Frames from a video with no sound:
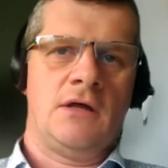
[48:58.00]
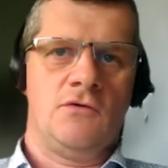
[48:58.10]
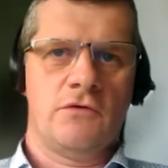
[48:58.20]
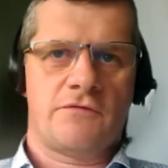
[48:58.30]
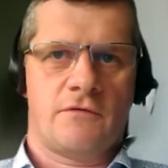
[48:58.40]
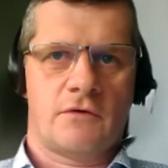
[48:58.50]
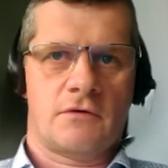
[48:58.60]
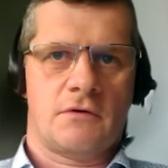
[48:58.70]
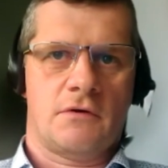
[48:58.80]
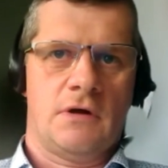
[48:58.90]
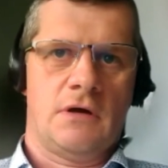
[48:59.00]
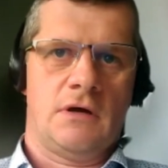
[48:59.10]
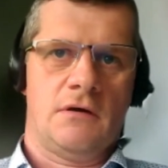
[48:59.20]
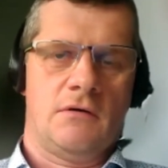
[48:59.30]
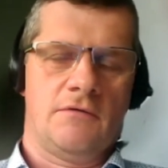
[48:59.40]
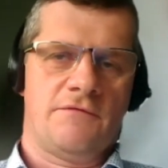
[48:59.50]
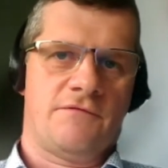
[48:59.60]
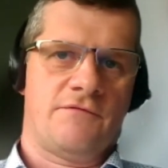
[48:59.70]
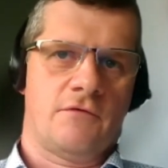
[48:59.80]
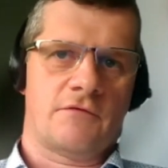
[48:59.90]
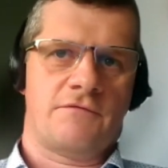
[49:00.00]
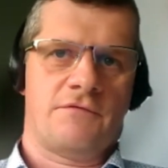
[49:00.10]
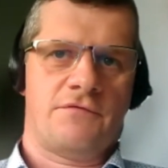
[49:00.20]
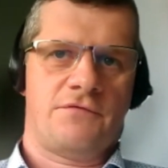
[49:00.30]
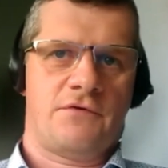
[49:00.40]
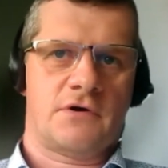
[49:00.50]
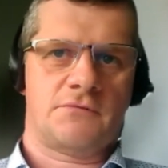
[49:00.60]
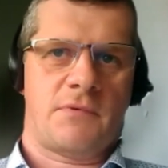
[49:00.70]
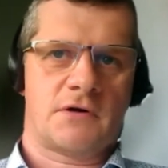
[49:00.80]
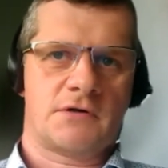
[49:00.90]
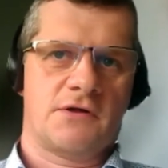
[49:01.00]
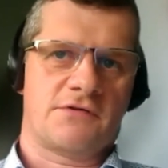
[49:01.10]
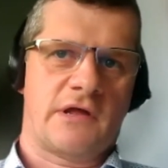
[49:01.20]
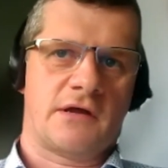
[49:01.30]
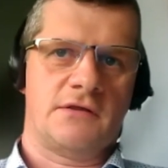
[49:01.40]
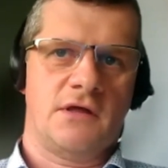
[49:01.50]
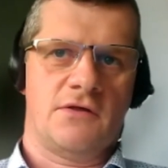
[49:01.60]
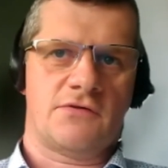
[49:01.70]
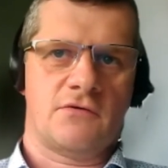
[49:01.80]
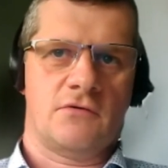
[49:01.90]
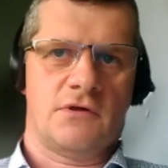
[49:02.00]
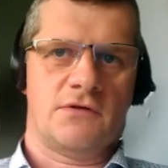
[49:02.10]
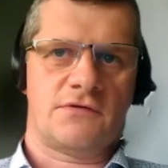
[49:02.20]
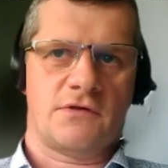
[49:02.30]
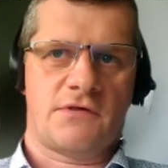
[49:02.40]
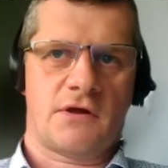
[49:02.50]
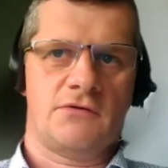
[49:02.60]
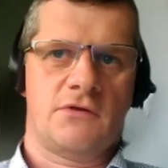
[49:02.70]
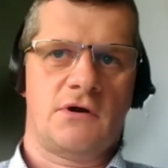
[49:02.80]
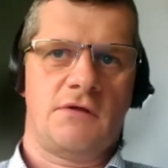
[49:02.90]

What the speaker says: Use for third parties like DSO is a secondary